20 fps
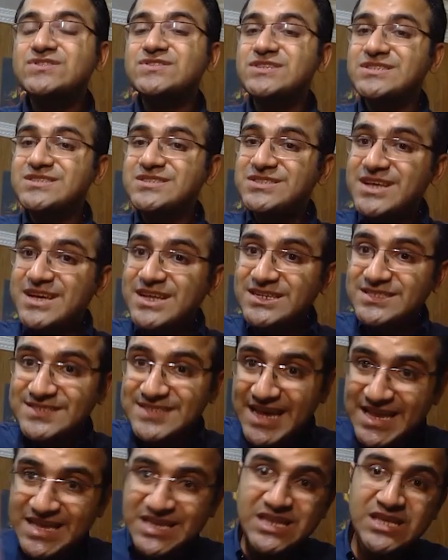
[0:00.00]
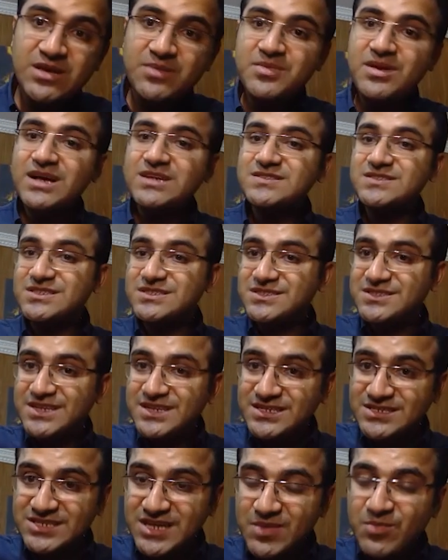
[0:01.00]
Since there is anemia, since
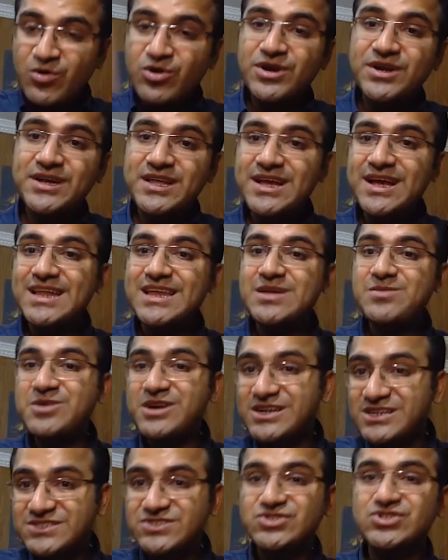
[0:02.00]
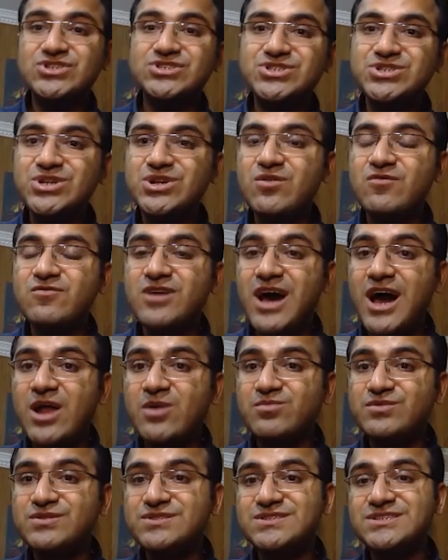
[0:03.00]
there is hemolytic anemia, destruction of the
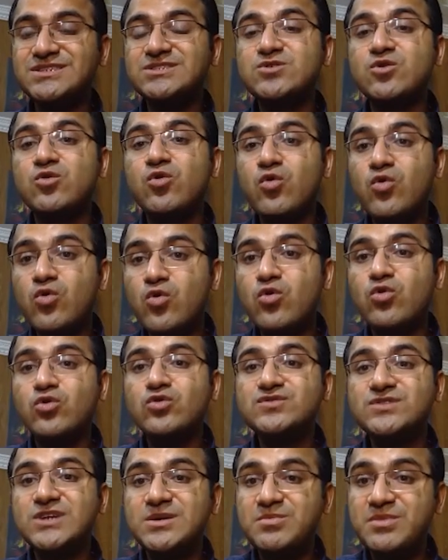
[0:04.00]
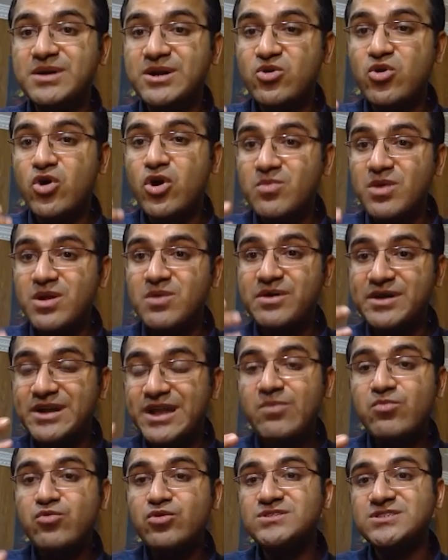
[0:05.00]
RBCs, glucose and normal
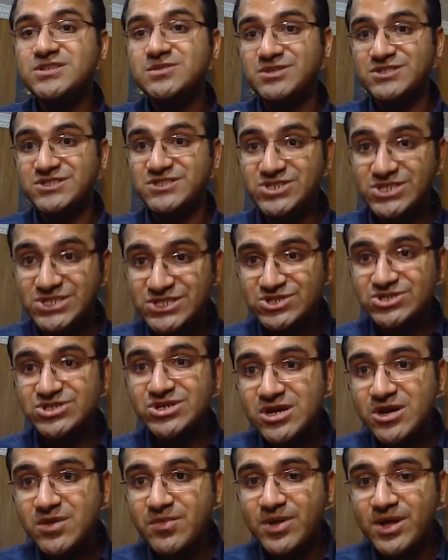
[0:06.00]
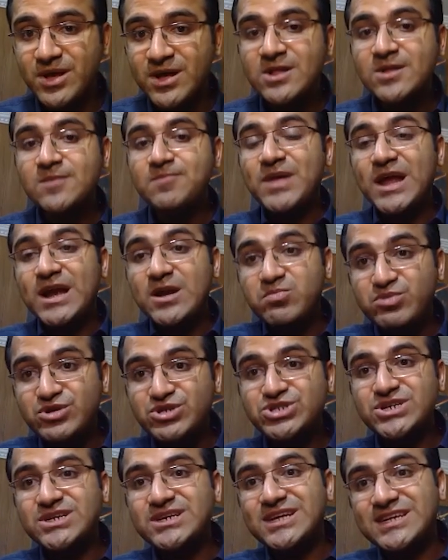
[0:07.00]
metabolism is disturbed, and
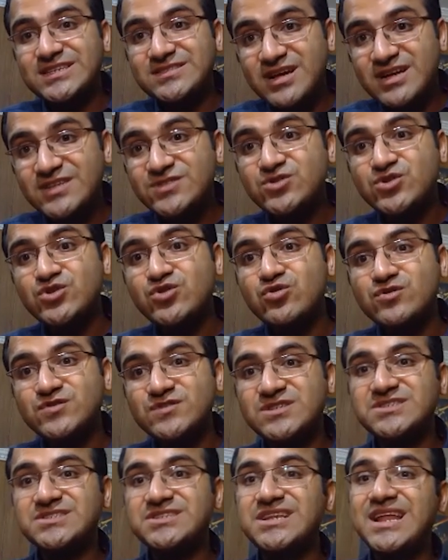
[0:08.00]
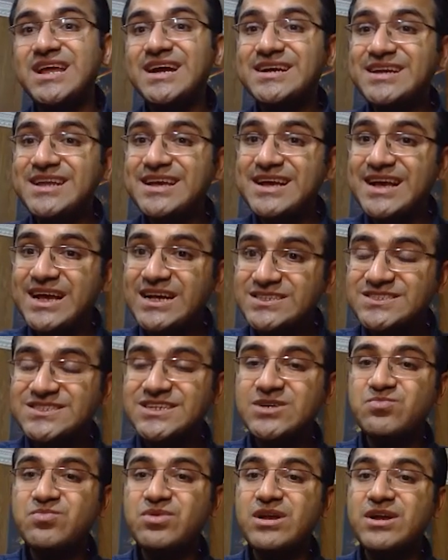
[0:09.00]
patient has acidosis, lactic
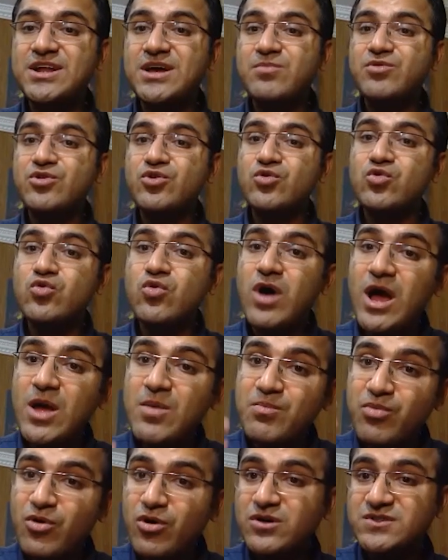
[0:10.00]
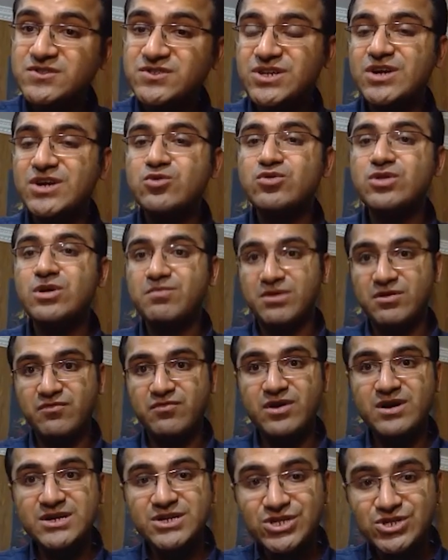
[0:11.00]
acid buildup due to hypoxia to the
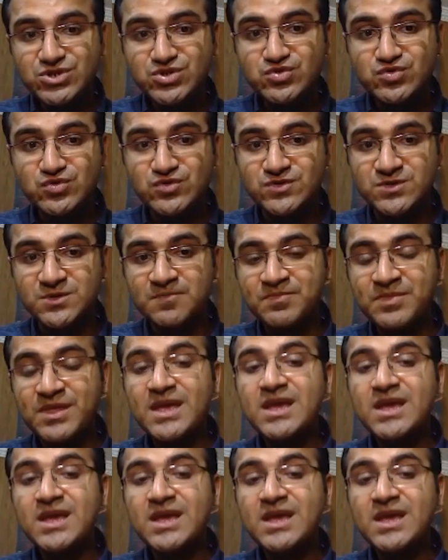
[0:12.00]
peripheral tissues.